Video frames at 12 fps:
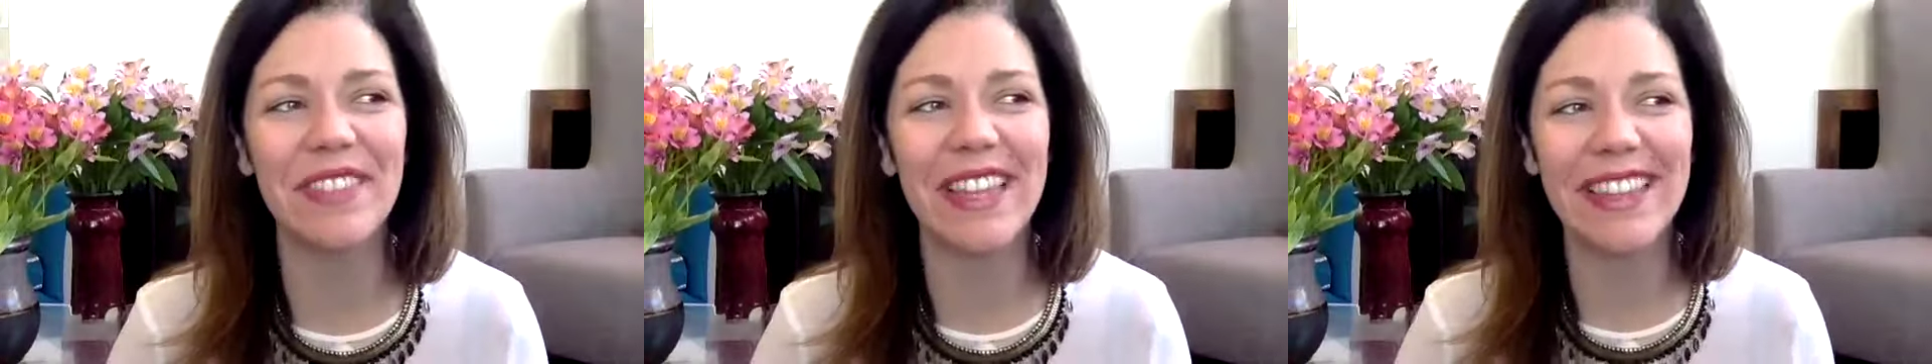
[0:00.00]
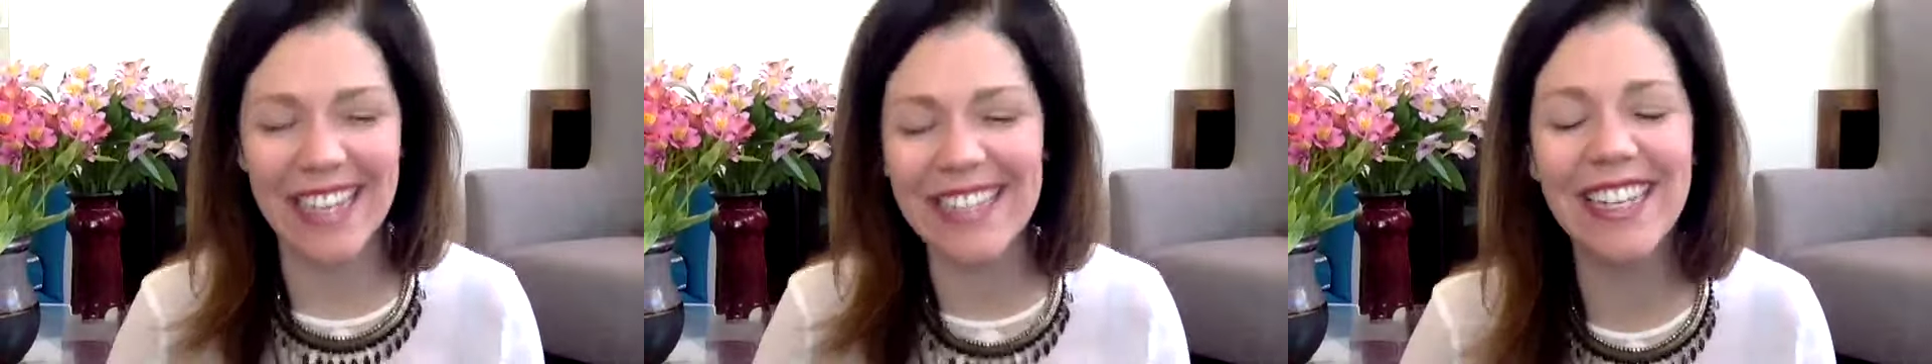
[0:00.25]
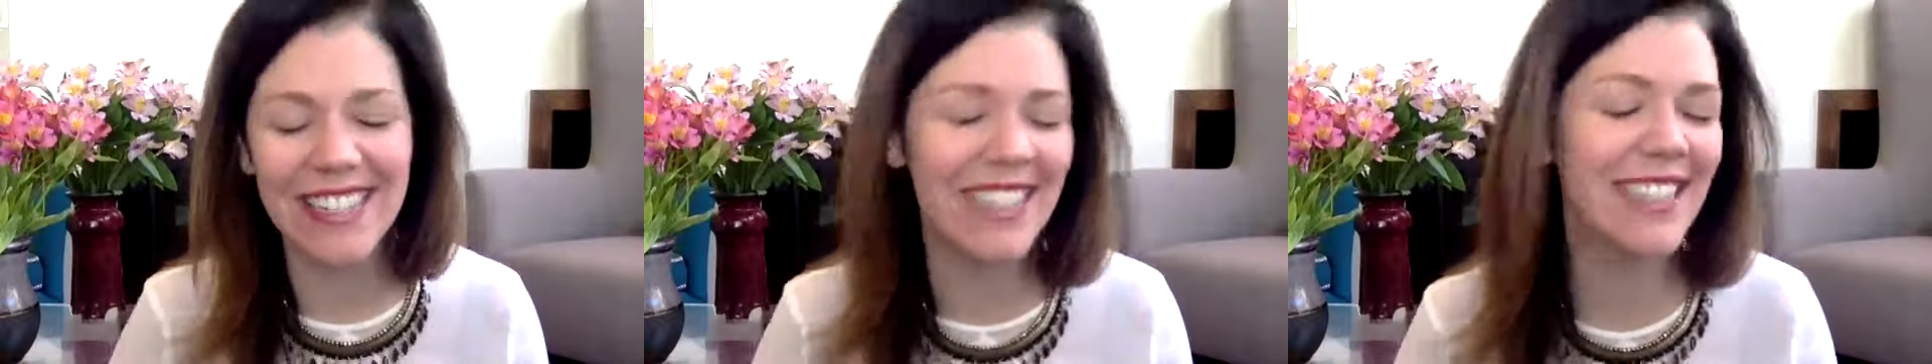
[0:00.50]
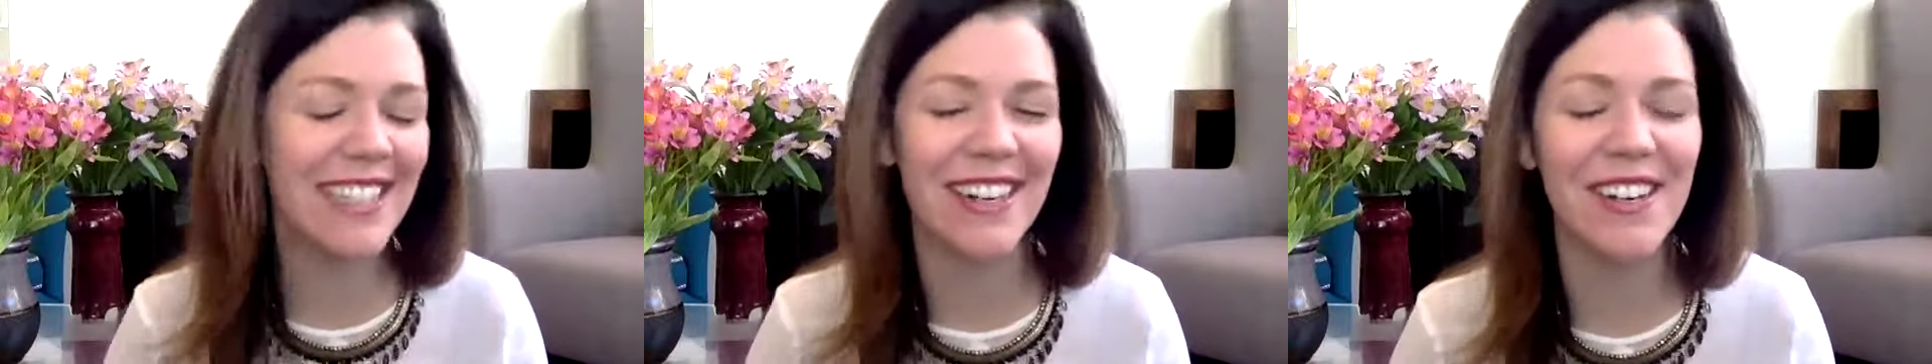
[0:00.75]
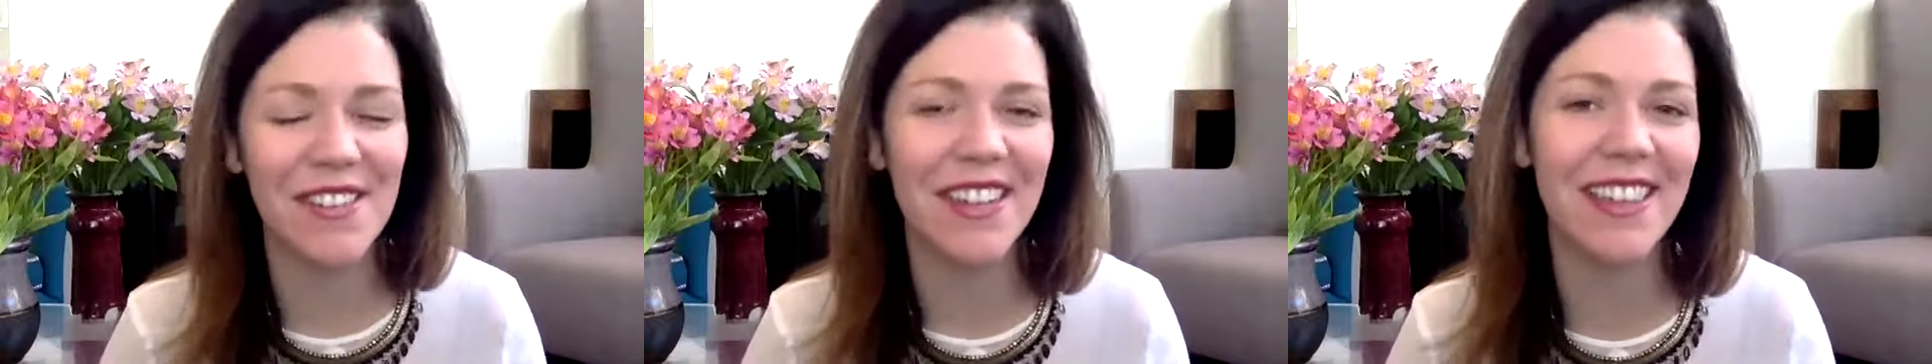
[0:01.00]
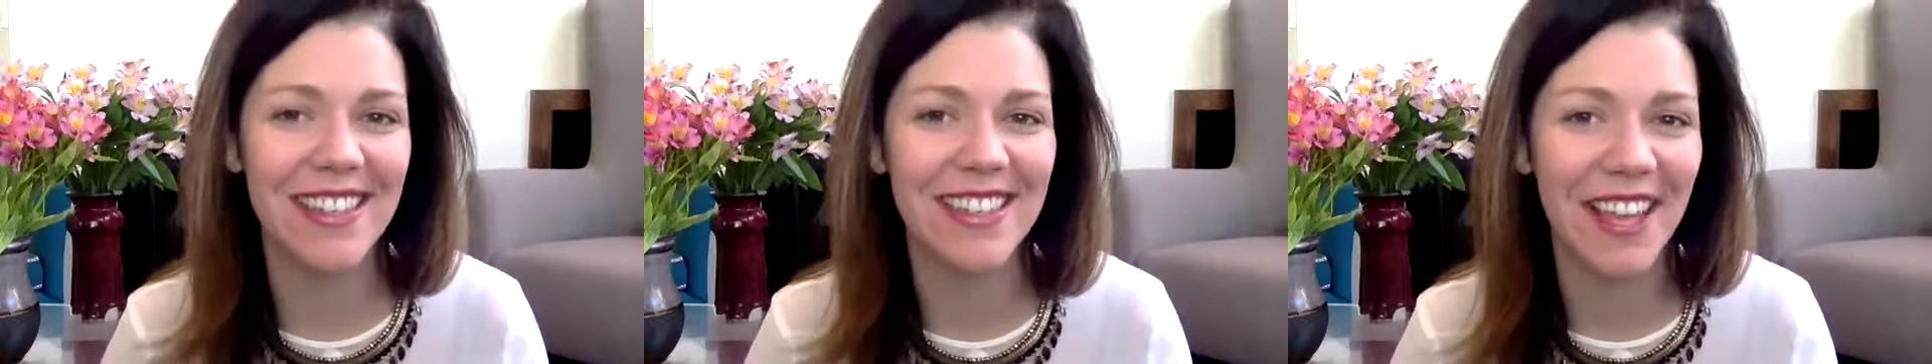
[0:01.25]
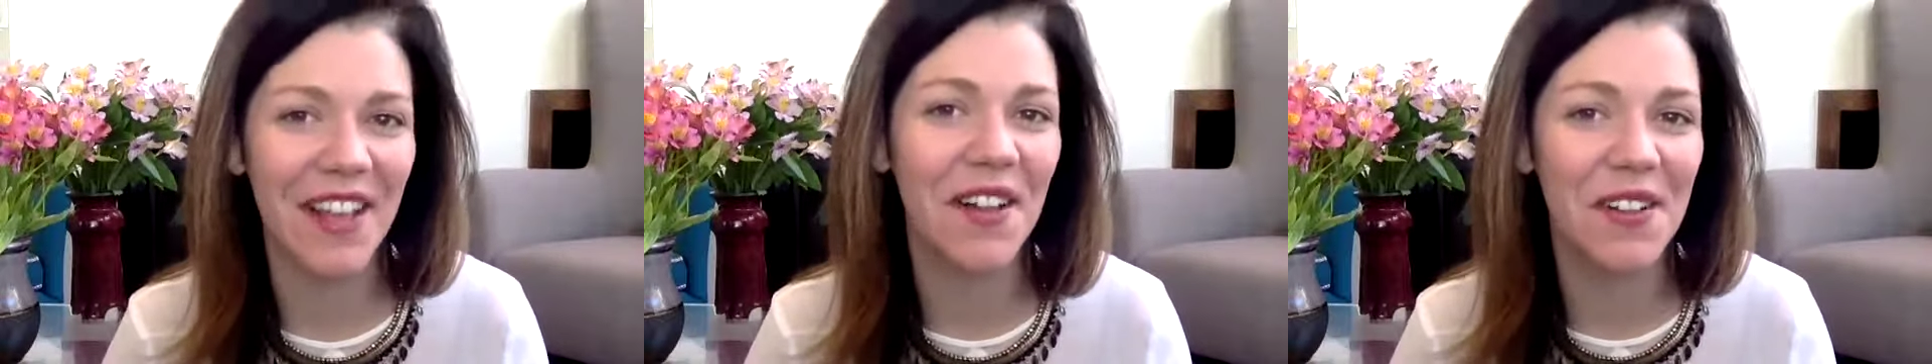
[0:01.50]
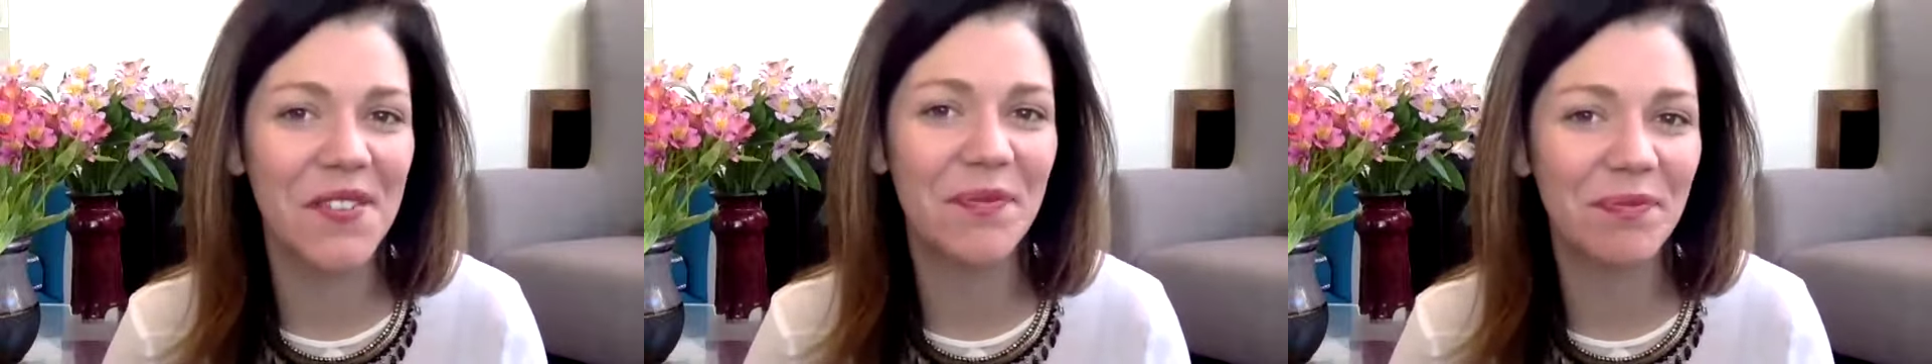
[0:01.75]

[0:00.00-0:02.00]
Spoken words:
let's actually start with the cycle